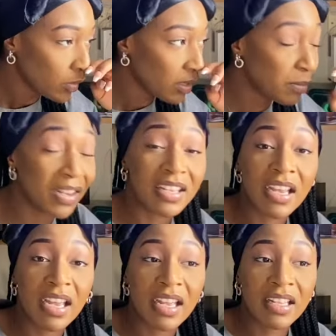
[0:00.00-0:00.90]
But
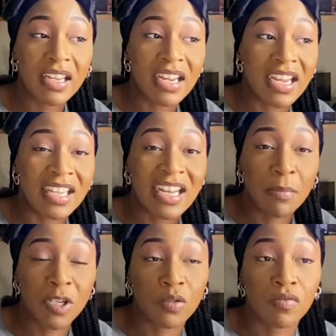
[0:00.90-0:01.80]
it's a
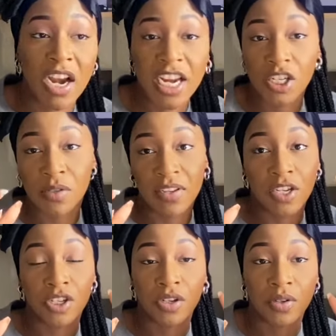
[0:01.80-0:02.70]
limited range of
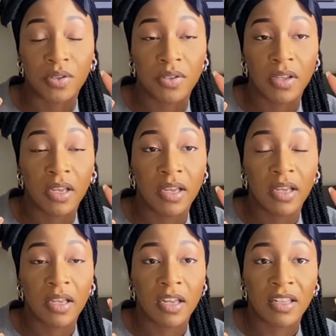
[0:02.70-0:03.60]
issues
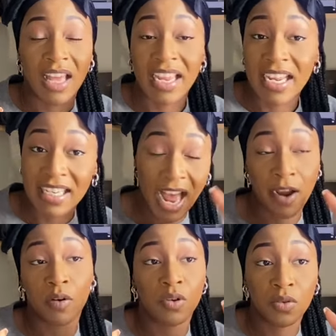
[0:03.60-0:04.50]
that he
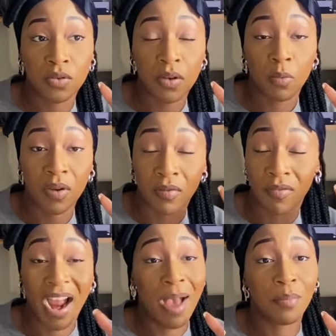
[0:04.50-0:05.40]
tackles with
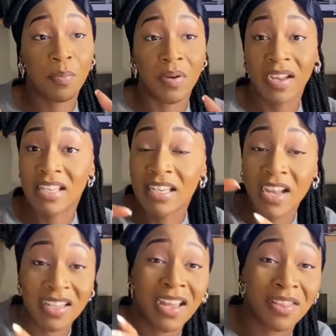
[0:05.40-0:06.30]
rap, because he
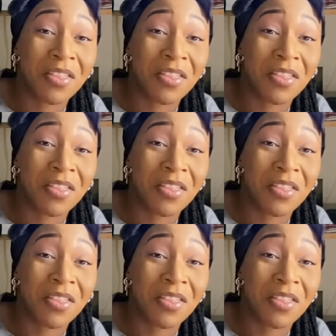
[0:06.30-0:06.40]
does other